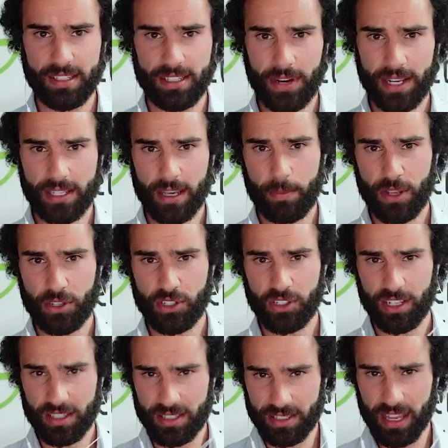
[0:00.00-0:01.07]
So as I mentioned
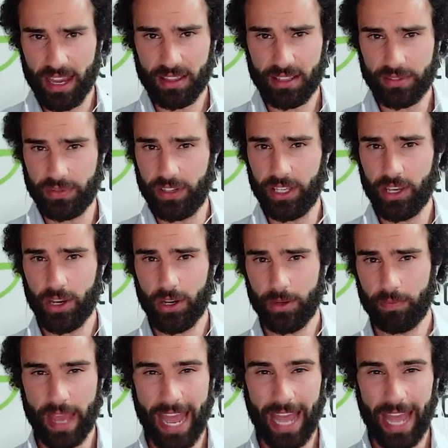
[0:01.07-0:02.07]
at the start of this video,